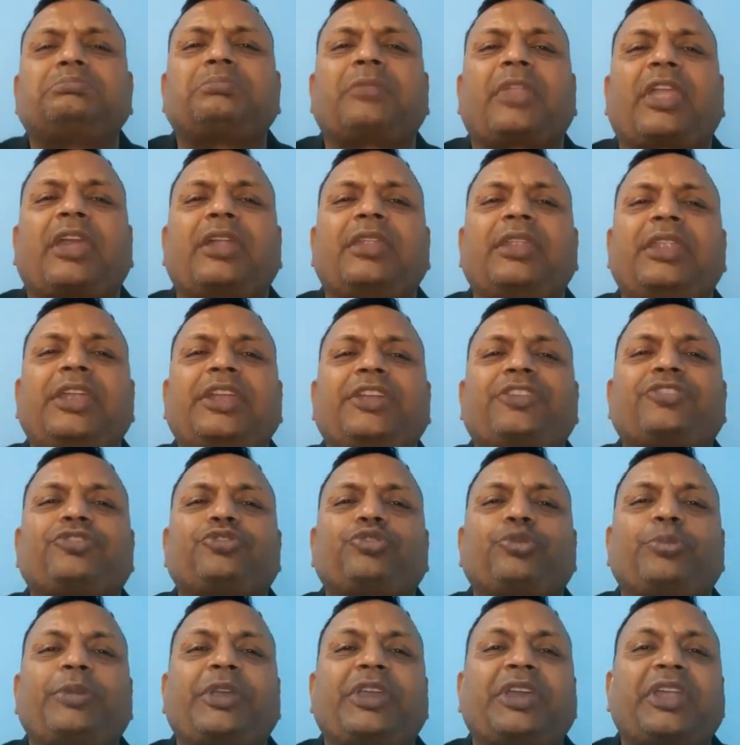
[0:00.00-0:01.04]
needs
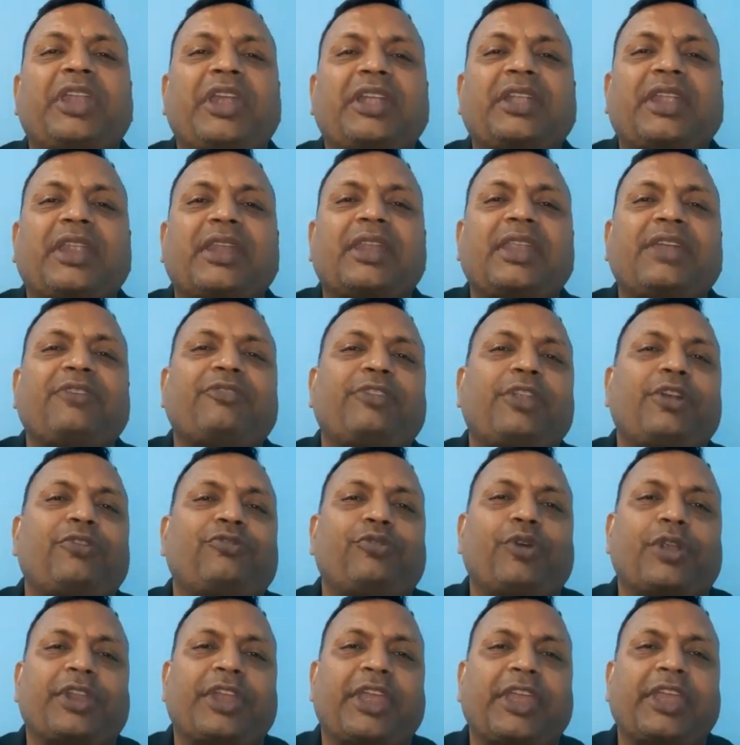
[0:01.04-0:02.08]
to be greater level of
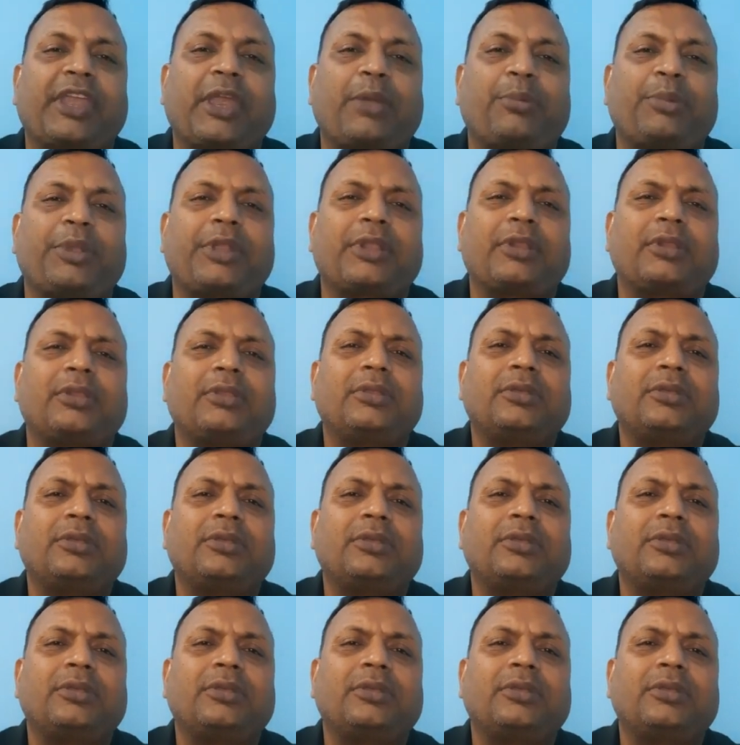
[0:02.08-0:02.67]
working capital